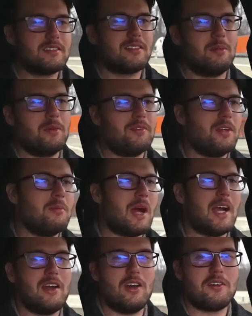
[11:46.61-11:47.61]
Some of you
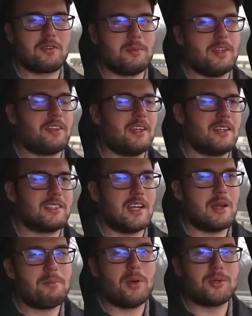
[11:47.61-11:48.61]
might know from the things that
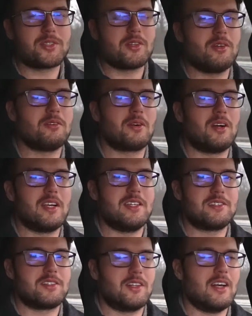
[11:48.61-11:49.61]
I posted over on
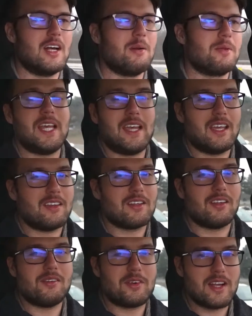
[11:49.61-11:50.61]
Instagram. Taking
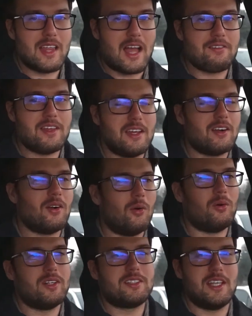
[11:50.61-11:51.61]
delivery of that vehicle
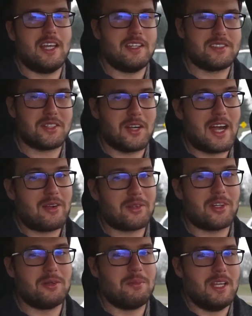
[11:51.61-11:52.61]
once it hits
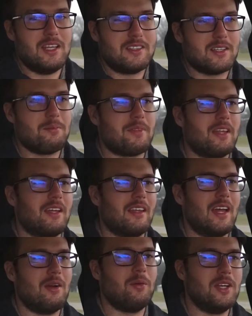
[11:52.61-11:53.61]
ground could be something
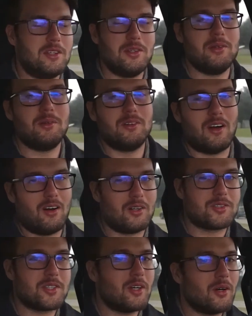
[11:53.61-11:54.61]
that we do
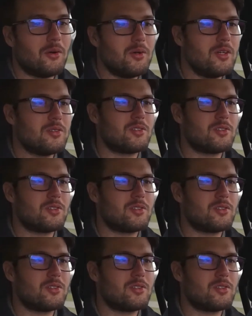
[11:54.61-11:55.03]
also.